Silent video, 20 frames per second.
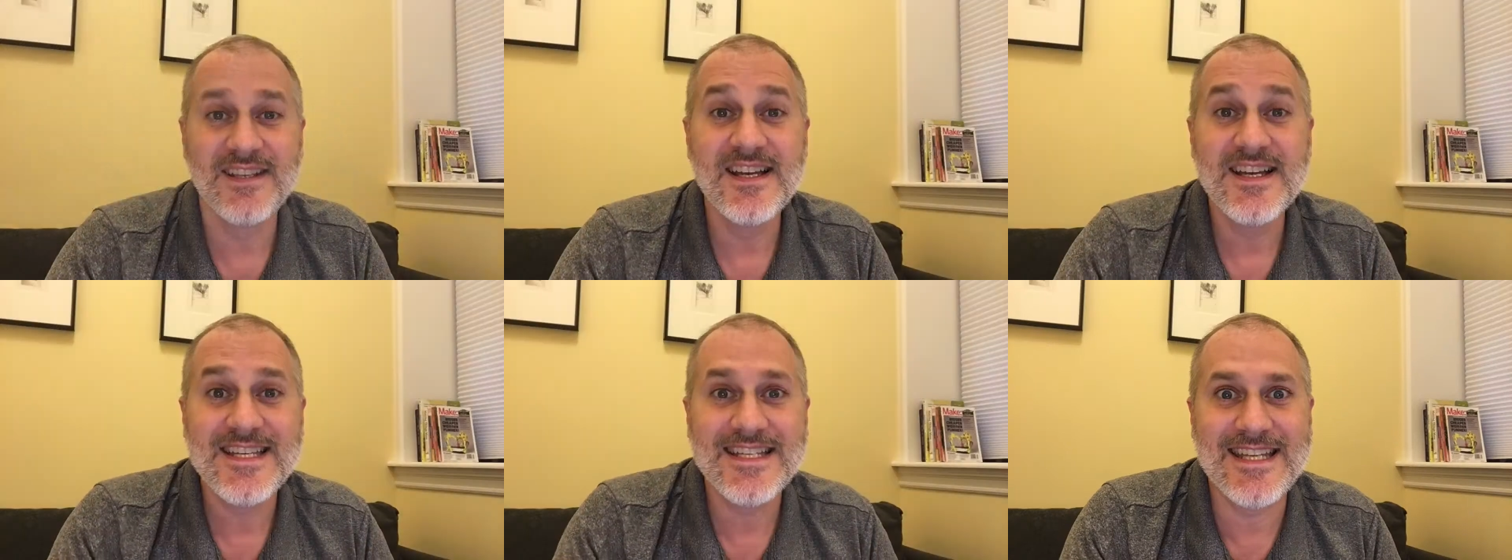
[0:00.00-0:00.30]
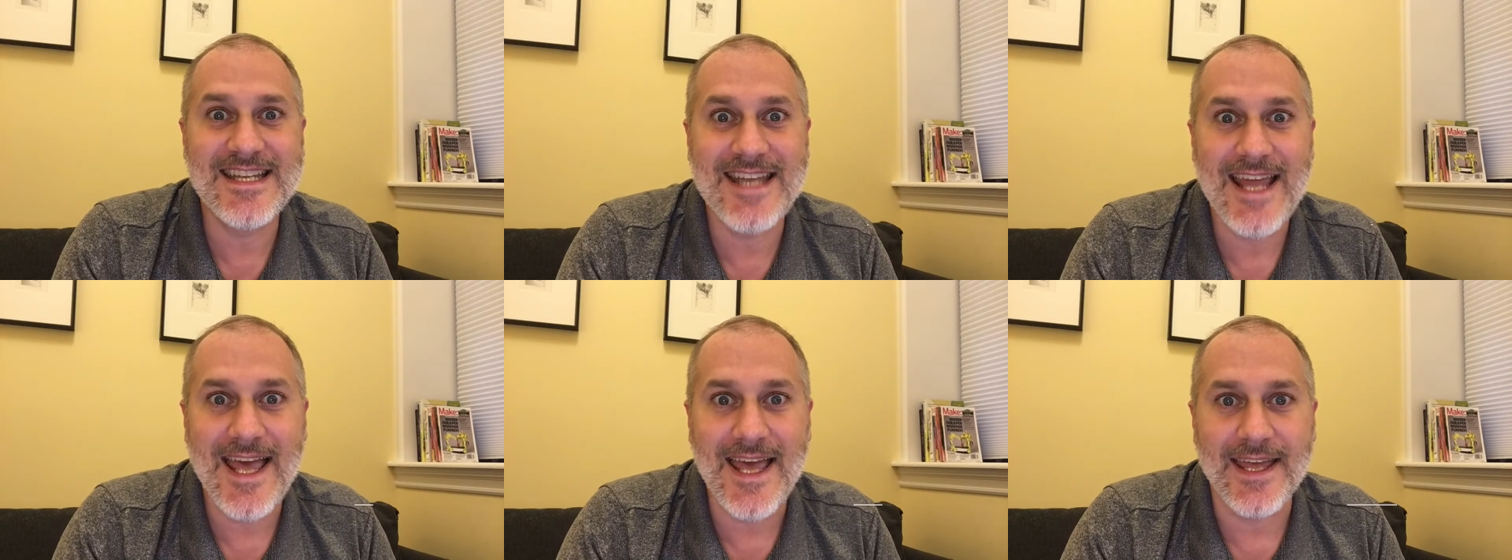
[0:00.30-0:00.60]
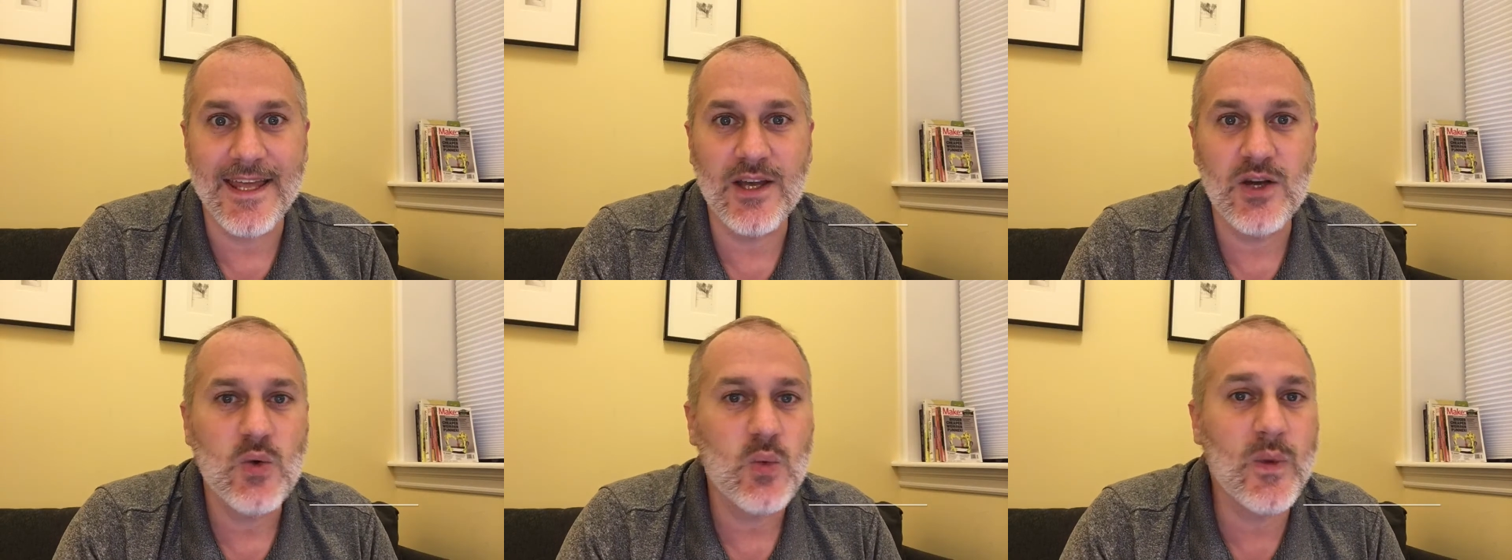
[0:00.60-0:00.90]

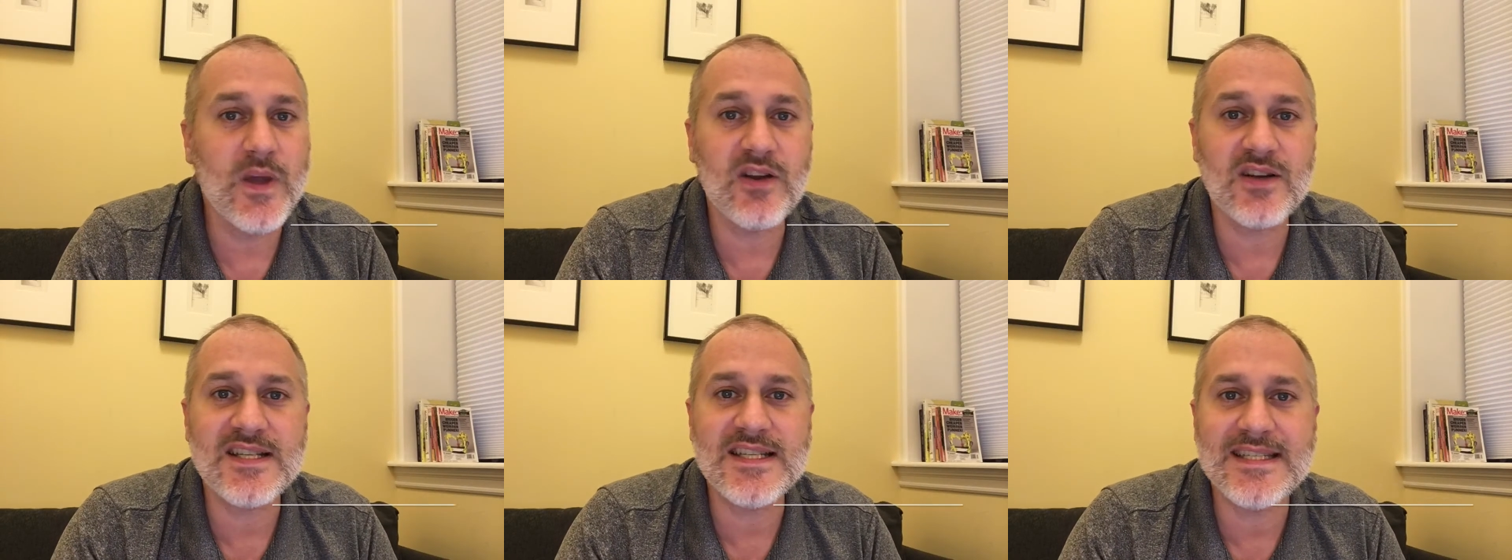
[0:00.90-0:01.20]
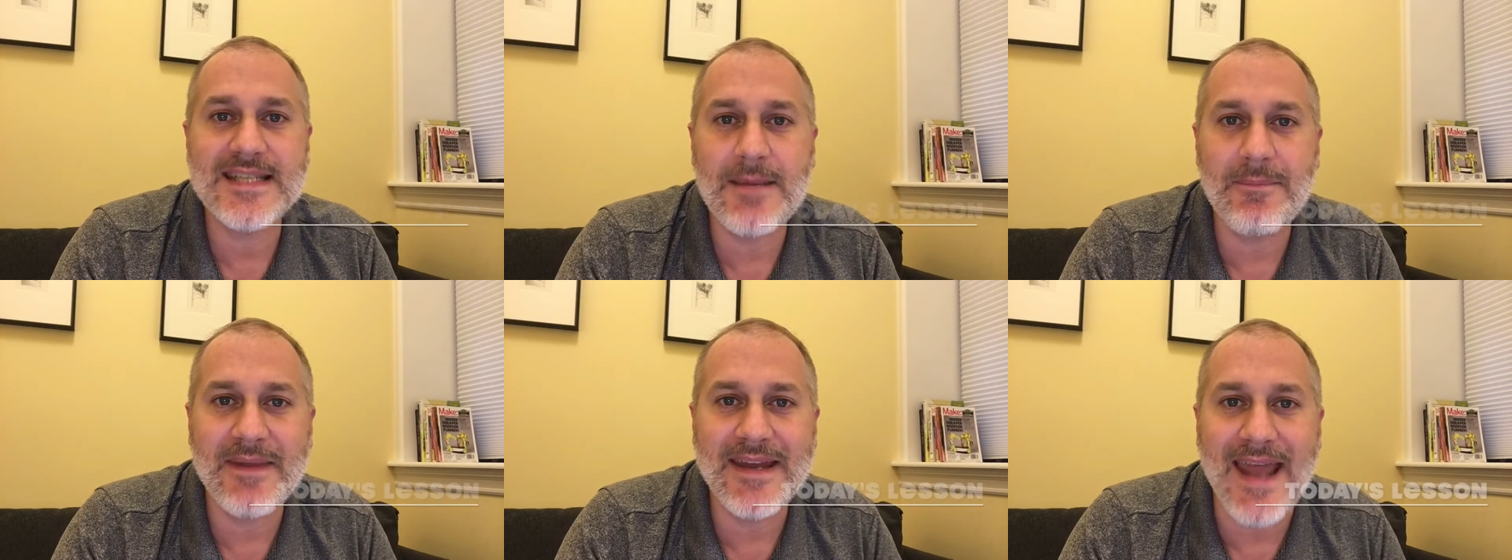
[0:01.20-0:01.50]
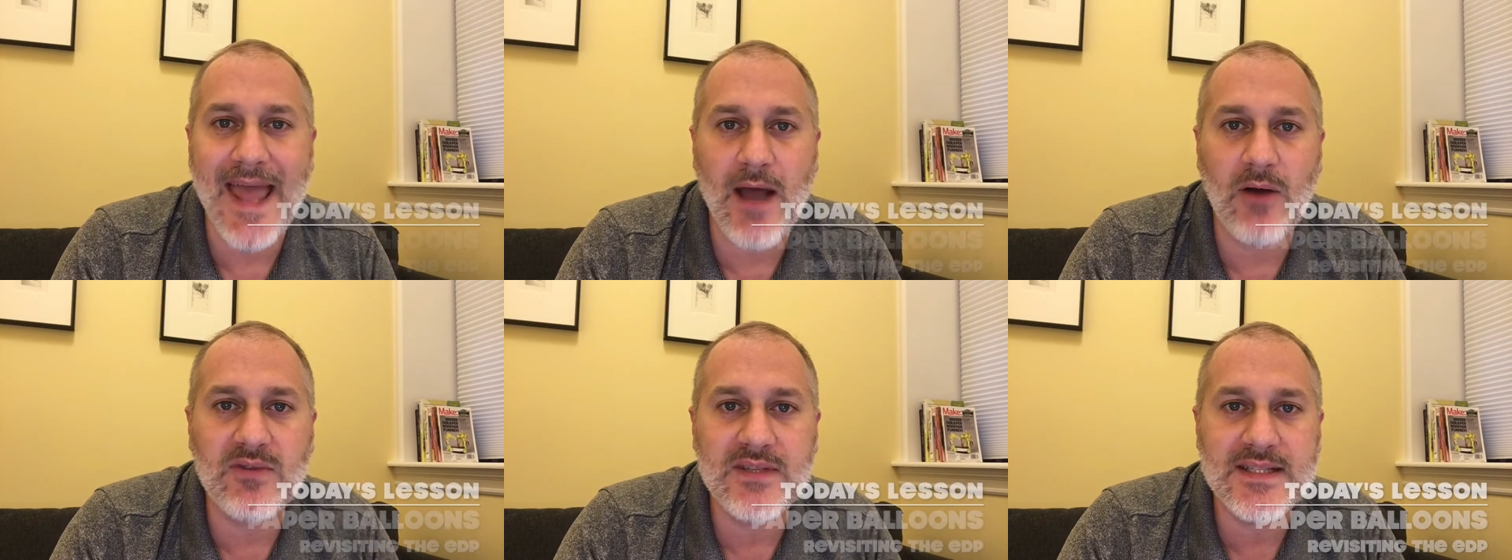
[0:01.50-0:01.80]
Today, we are stepping
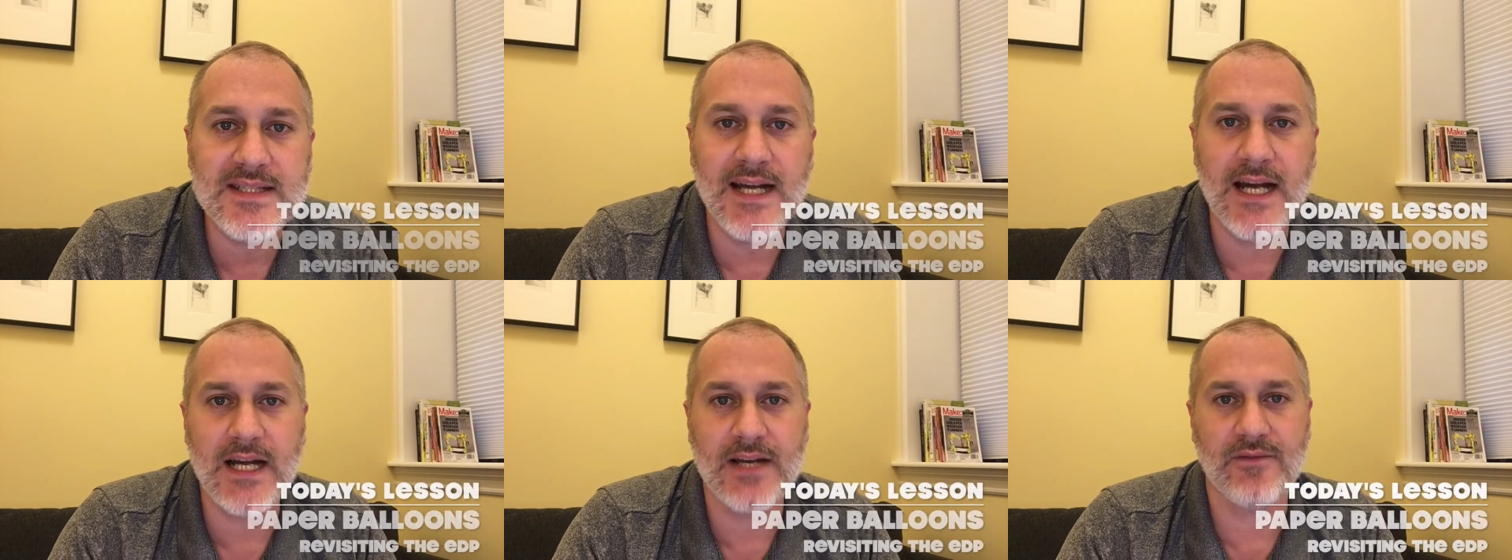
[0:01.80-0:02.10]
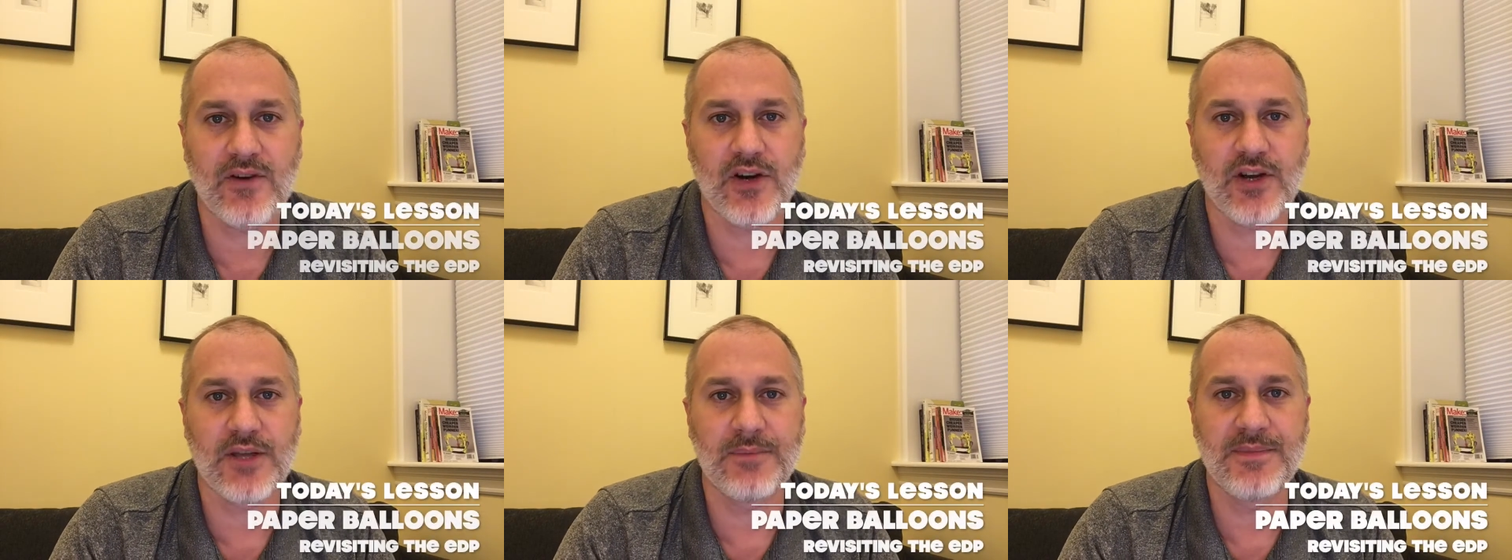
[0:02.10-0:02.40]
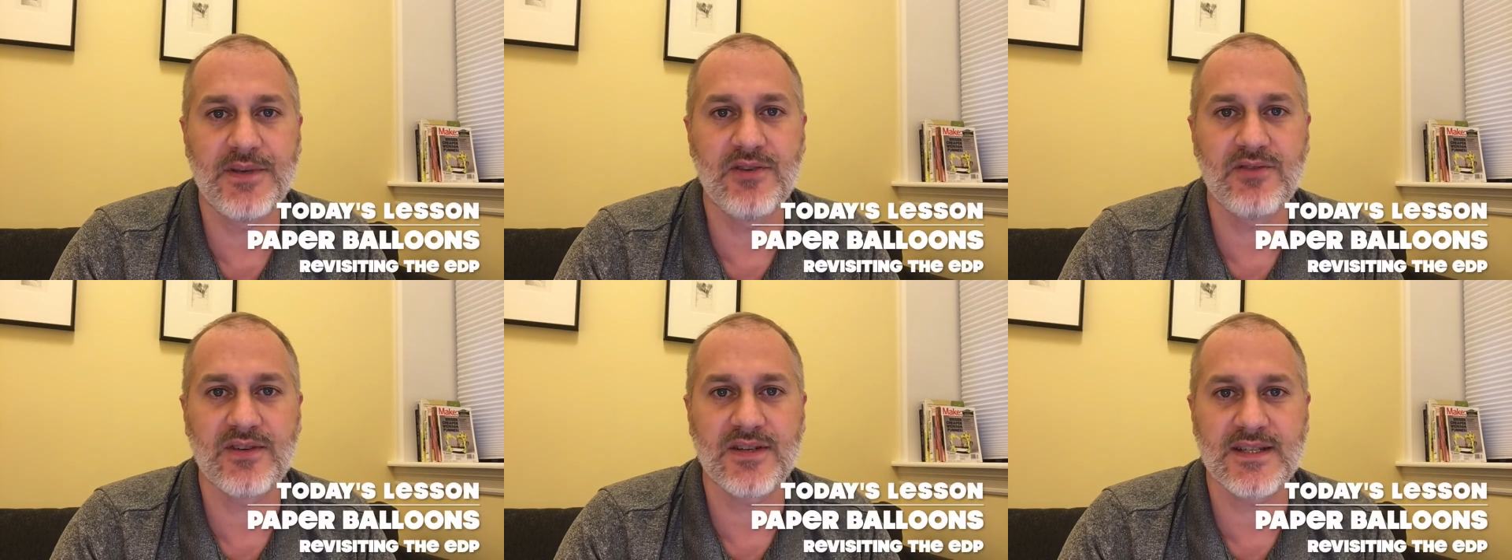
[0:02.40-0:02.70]
outside of our computer